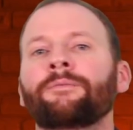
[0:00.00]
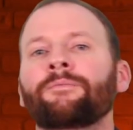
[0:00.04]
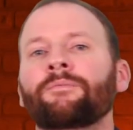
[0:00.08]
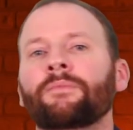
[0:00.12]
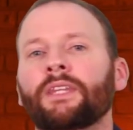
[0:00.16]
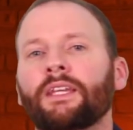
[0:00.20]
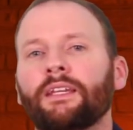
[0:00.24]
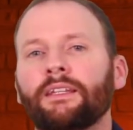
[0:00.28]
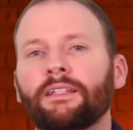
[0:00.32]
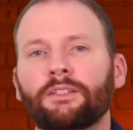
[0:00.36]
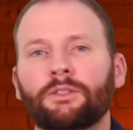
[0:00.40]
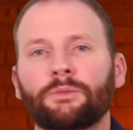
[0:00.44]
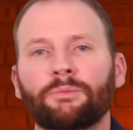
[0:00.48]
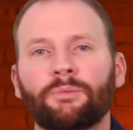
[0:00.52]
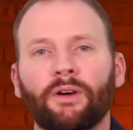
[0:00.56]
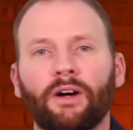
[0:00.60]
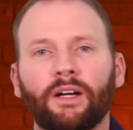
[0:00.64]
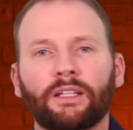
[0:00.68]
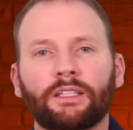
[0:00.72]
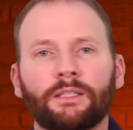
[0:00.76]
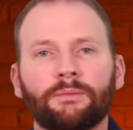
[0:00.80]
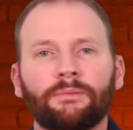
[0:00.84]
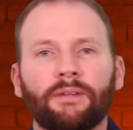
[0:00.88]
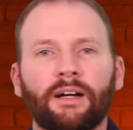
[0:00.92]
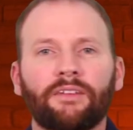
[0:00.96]
And this is
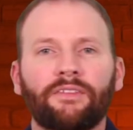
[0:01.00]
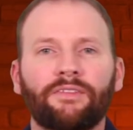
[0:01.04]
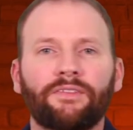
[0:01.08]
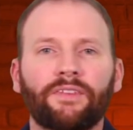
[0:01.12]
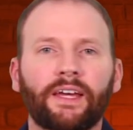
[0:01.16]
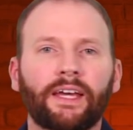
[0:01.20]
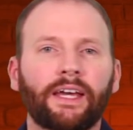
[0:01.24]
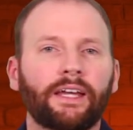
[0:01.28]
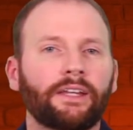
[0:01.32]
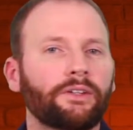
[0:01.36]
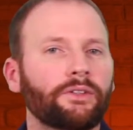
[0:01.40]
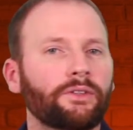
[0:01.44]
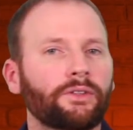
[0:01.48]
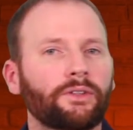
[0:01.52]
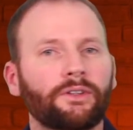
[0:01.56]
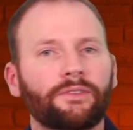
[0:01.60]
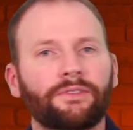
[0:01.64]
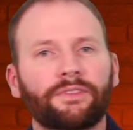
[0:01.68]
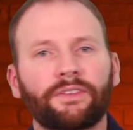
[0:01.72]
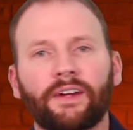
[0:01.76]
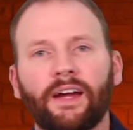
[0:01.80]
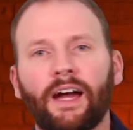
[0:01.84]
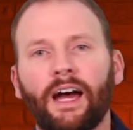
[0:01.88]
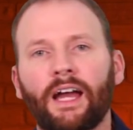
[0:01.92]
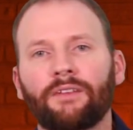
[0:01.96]
brought to you by FanDuel.
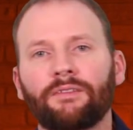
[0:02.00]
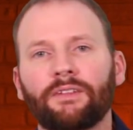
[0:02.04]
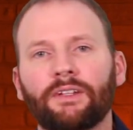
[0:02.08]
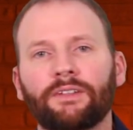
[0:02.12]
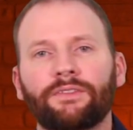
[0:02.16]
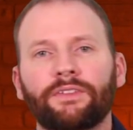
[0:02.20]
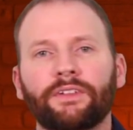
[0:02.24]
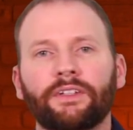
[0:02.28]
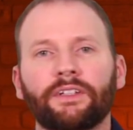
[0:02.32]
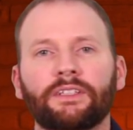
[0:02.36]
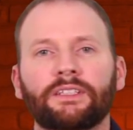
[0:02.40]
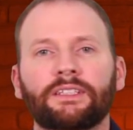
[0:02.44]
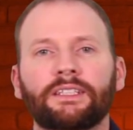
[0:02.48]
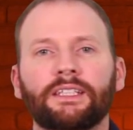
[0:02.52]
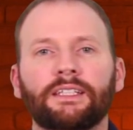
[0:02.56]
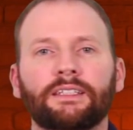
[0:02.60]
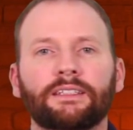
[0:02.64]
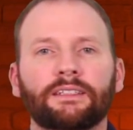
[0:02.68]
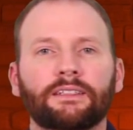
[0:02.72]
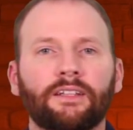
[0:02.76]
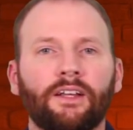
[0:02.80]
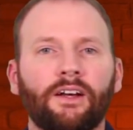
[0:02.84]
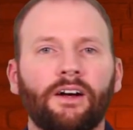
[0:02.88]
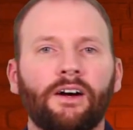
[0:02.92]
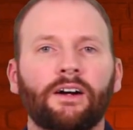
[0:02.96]
If you're out of it for your
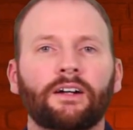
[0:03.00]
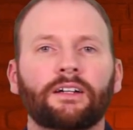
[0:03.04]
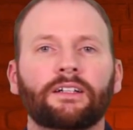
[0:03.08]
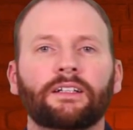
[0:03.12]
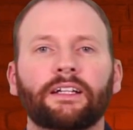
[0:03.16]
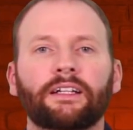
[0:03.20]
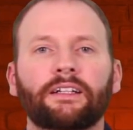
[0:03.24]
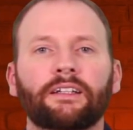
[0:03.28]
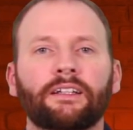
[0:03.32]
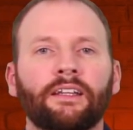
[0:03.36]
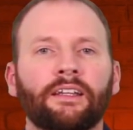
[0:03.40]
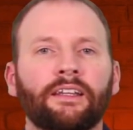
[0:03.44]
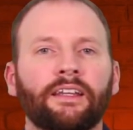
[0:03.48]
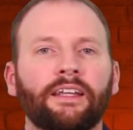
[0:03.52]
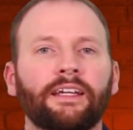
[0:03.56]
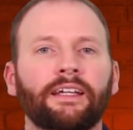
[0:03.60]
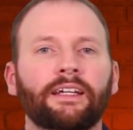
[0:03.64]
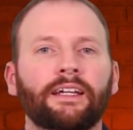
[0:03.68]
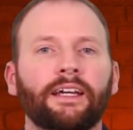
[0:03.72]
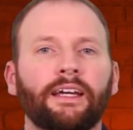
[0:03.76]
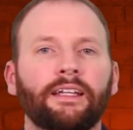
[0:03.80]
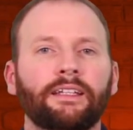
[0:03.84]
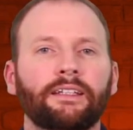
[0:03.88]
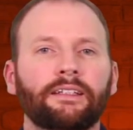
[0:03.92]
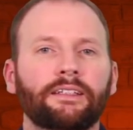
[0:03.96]
season long, click on the
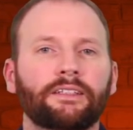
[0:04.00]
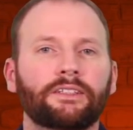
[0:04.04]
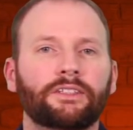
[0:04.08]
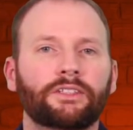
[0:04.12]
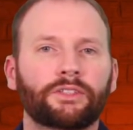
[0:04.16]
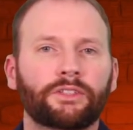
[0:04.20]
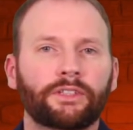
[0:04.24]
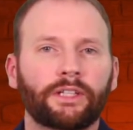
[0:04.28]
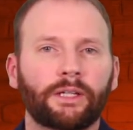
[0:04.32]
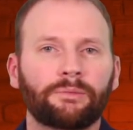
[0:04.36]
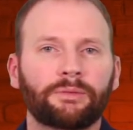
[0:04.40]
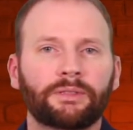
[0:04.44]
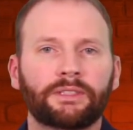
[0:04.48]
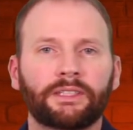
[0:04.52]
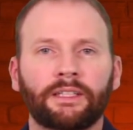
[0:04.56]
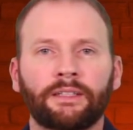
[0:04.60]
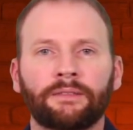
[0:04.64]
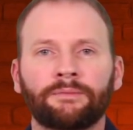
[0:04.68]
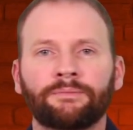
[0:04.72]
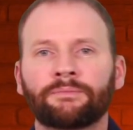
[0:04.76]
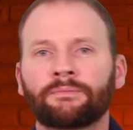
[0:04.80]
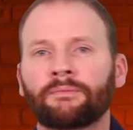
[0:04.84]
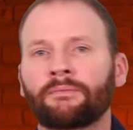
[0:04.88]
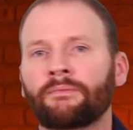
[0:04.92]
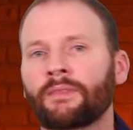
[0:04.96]
link in the
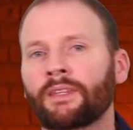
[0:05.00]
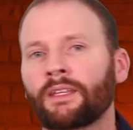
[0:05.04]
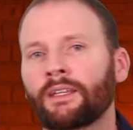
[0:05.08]
description,